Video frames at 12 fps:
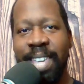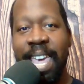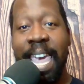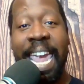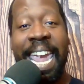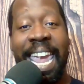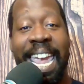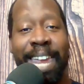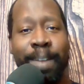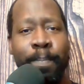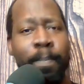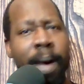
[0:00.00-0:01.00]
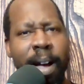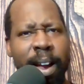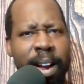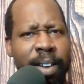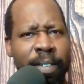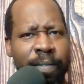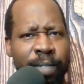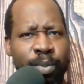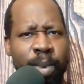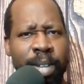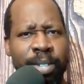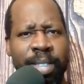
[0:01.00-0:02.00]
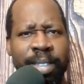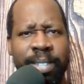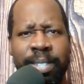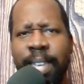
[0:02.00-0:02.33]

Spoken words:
and Marv strangely says